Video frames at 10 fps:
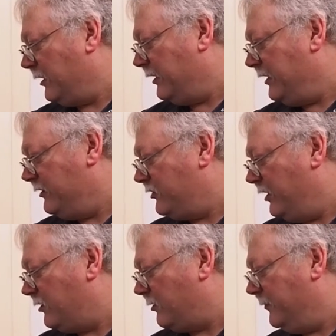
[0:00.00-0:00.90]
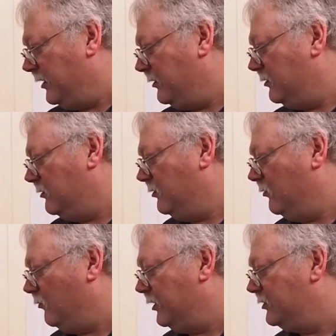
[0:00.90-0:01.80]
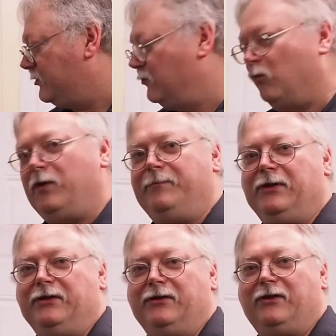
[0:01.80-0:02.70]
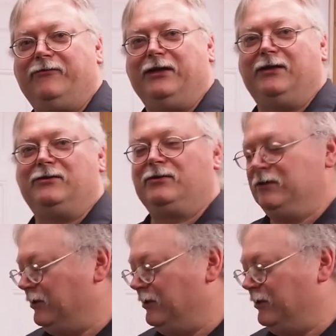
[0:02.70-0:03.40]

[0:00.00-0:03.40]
each increment was 1/millionth of an inch.